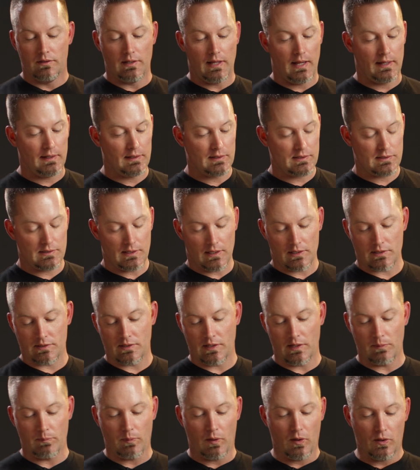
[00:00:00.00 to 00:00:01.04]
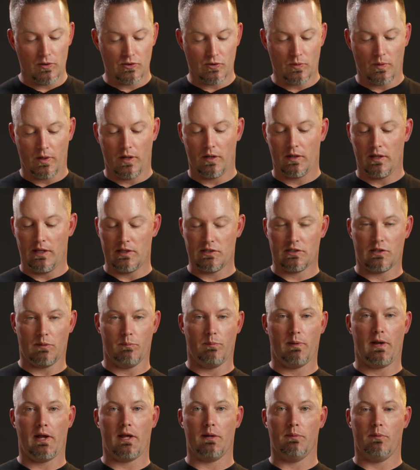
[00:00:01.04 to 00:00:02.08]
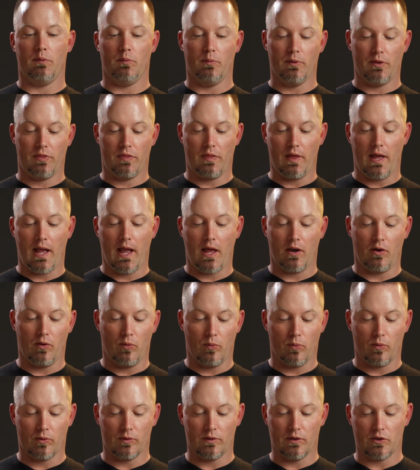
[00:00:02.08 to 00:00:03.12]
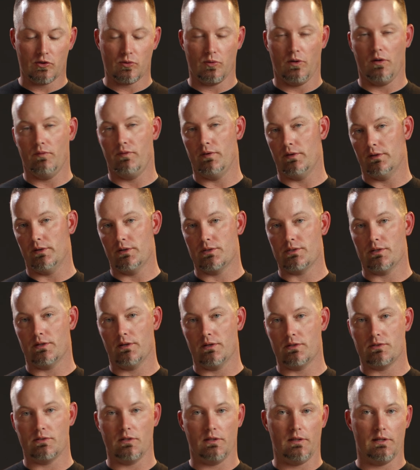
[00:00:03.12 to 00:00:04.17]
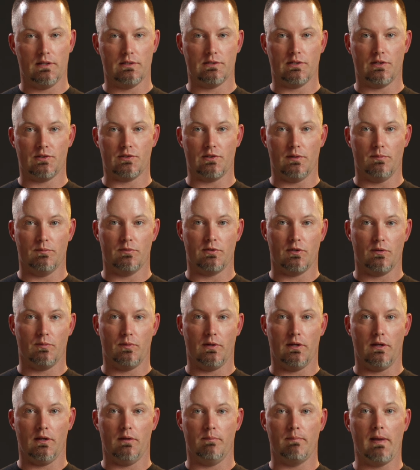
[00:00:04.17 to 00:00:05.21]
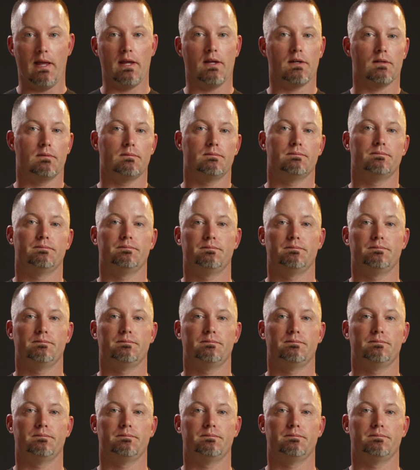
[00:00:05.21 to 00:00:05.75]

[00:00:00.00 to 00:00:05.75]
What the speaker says: Dana 60 ball joint. It's compatible with that or the 1200 series delete systems that we make.